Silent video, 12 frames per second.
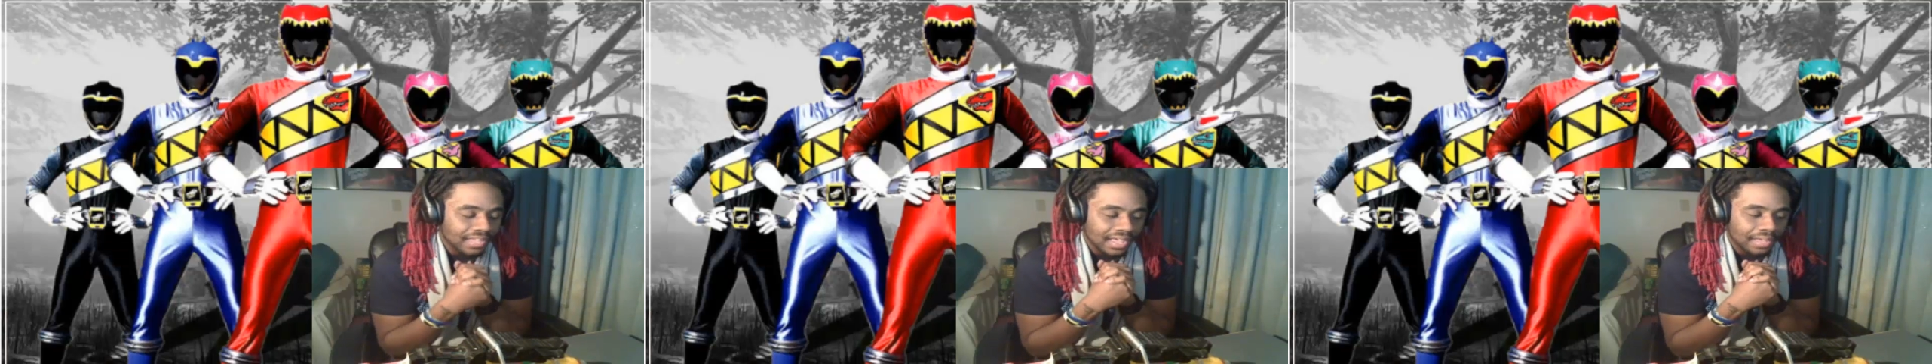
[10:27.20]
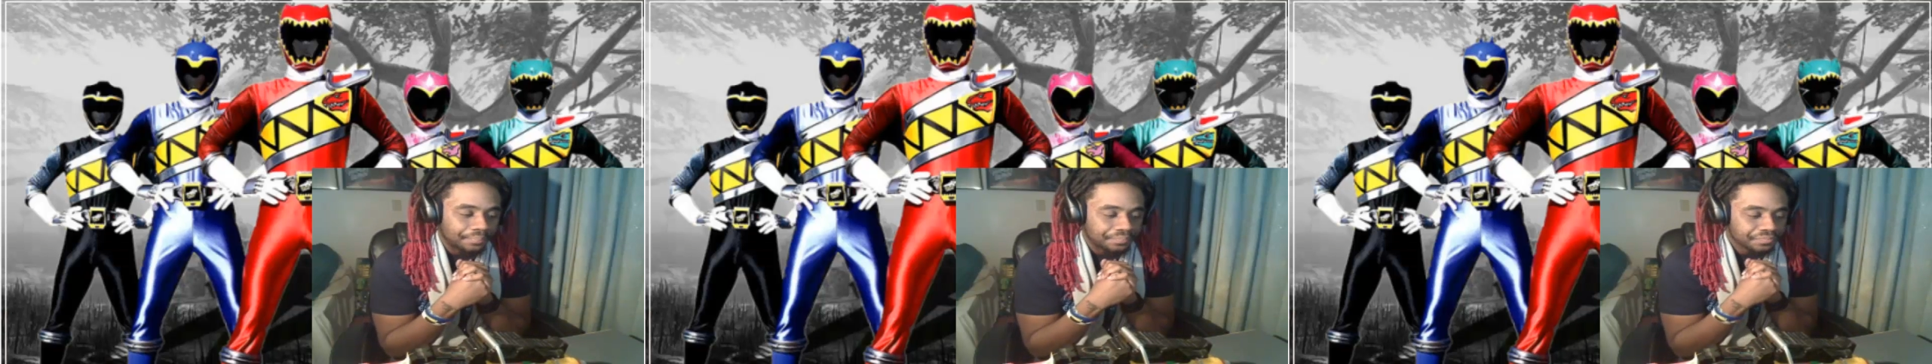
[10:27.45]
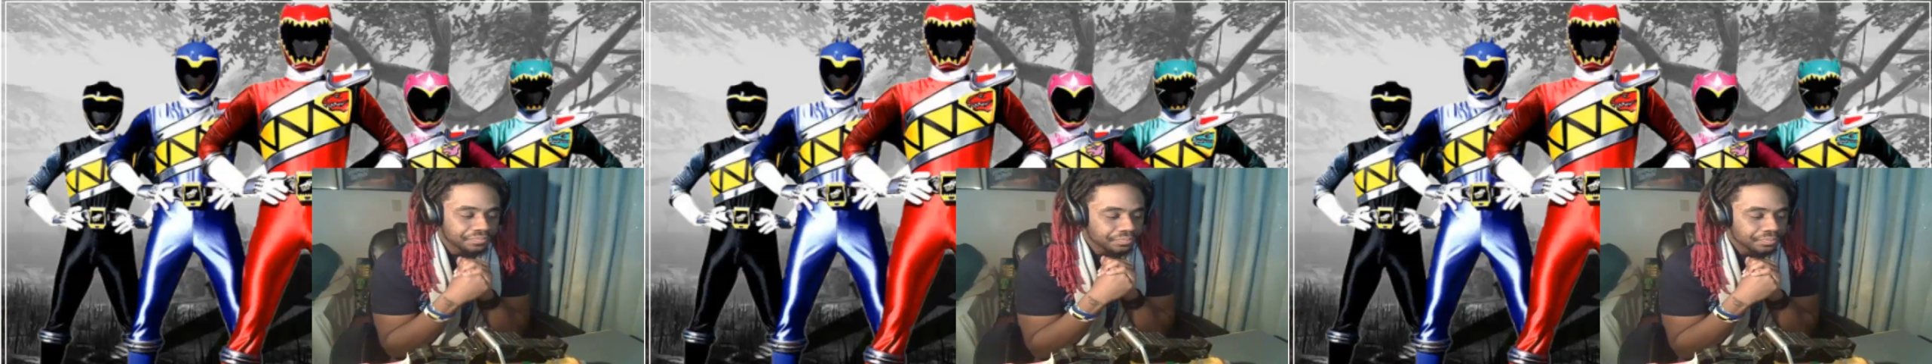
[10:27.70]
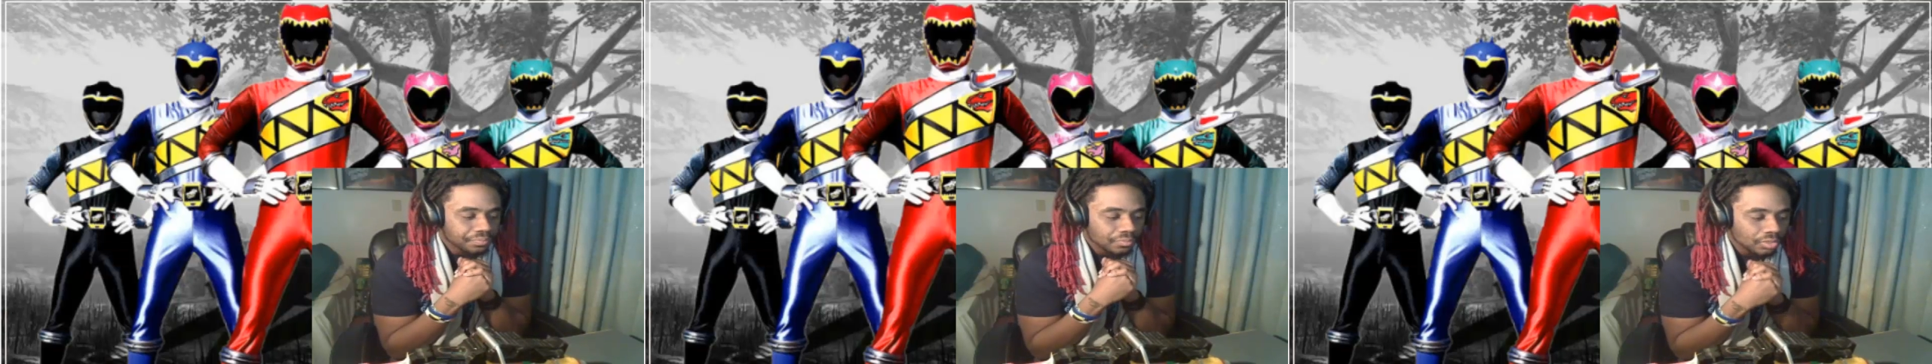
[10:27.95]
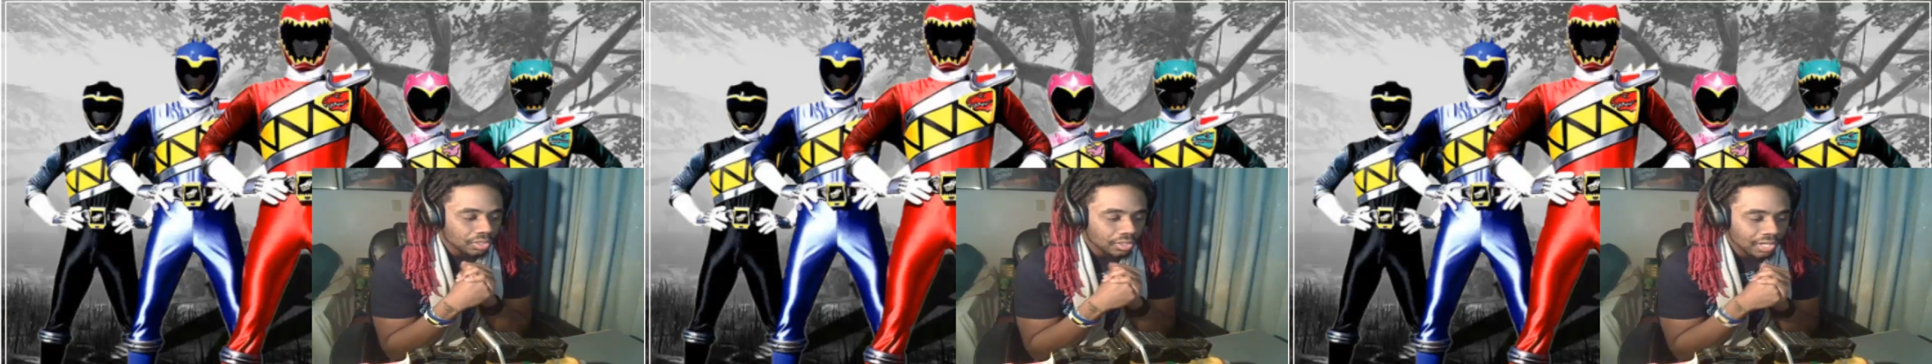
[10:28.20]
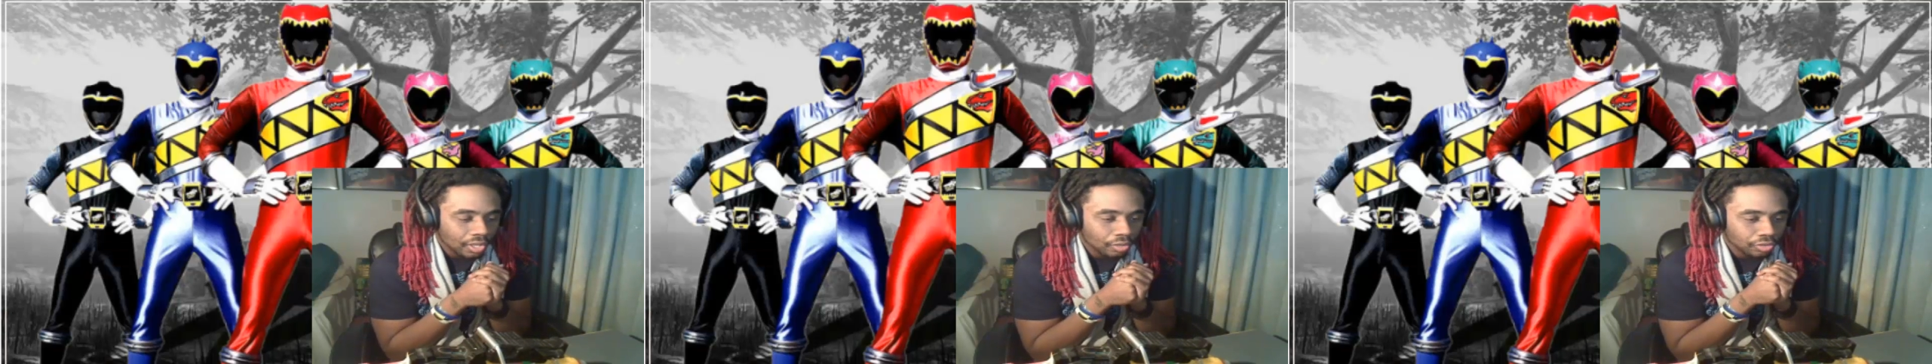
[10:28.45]
that,
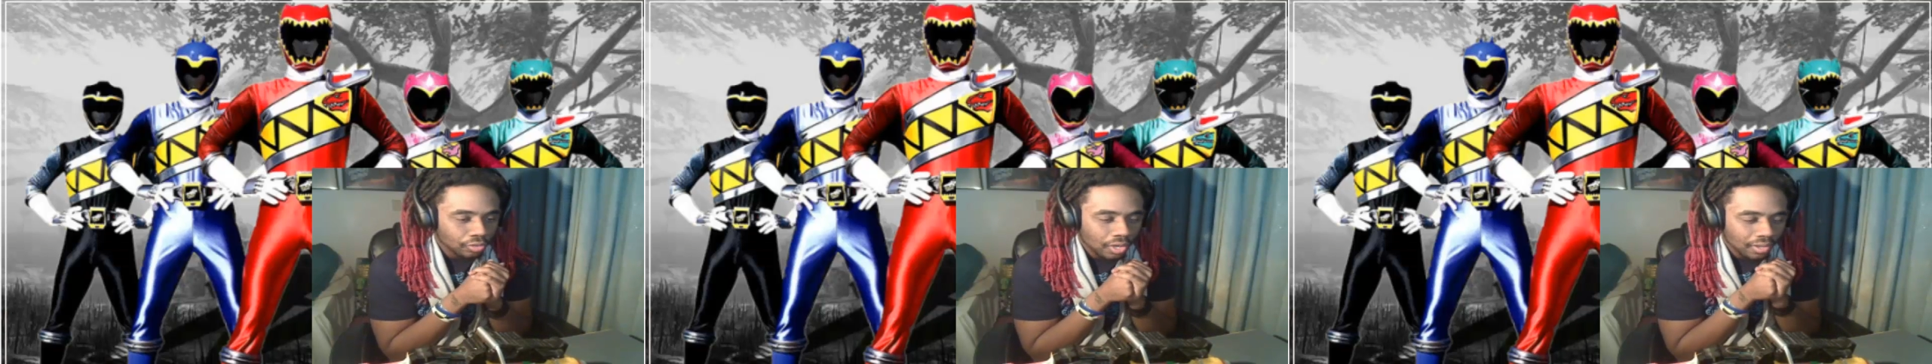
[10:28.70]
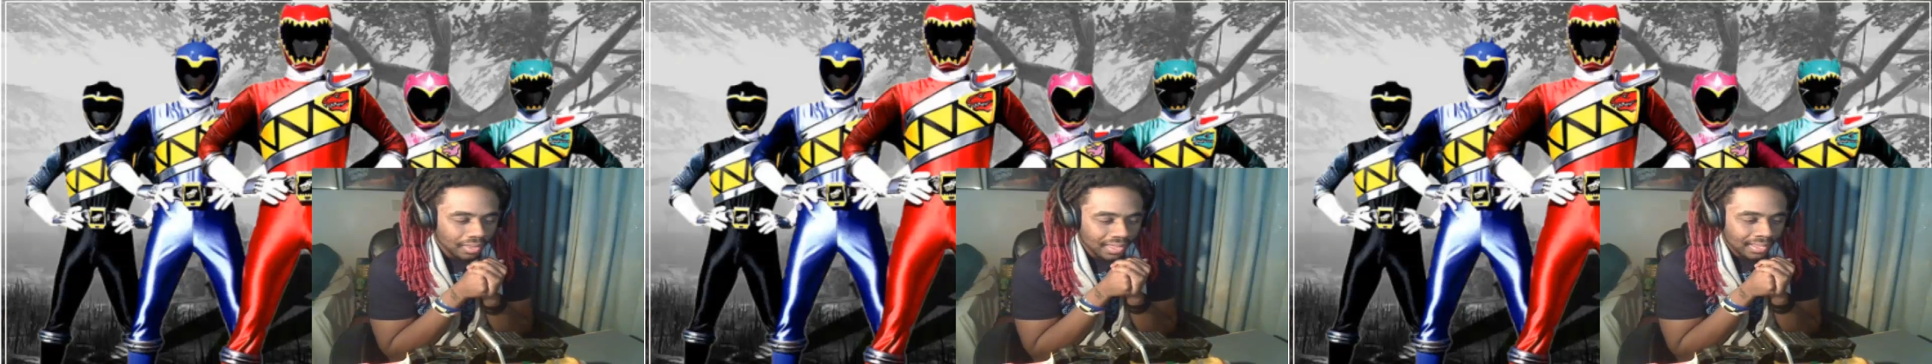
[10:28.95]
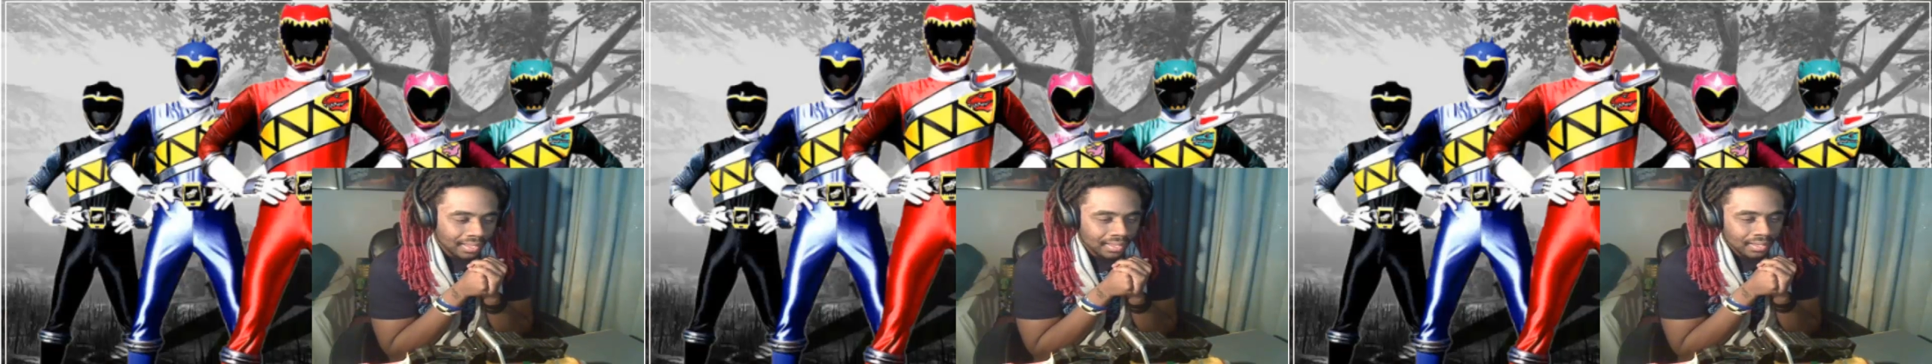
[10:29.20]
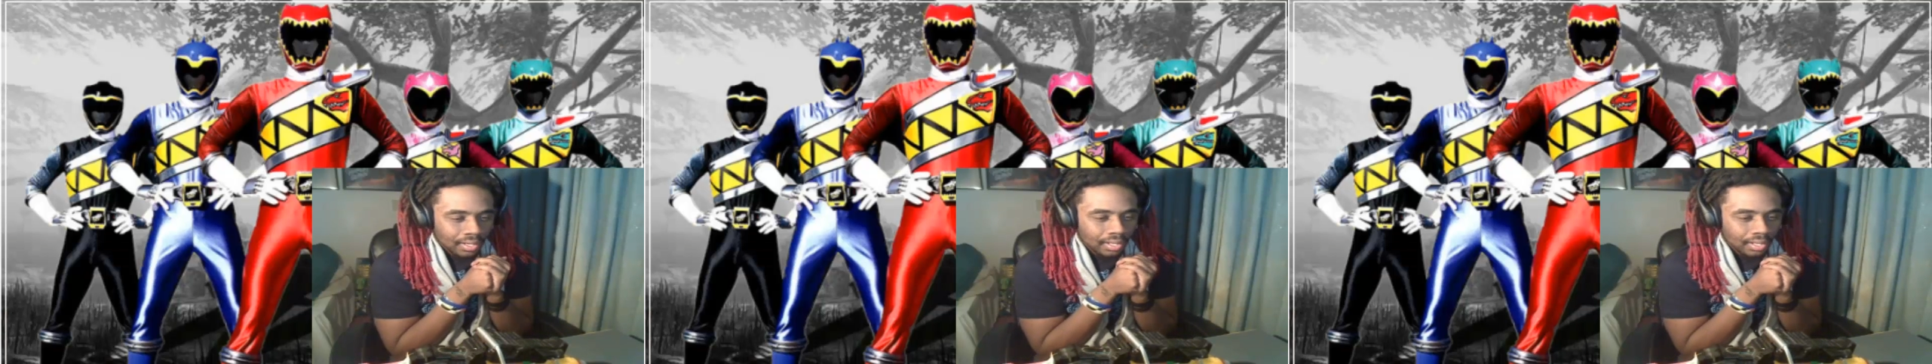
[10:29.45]
they go through all that.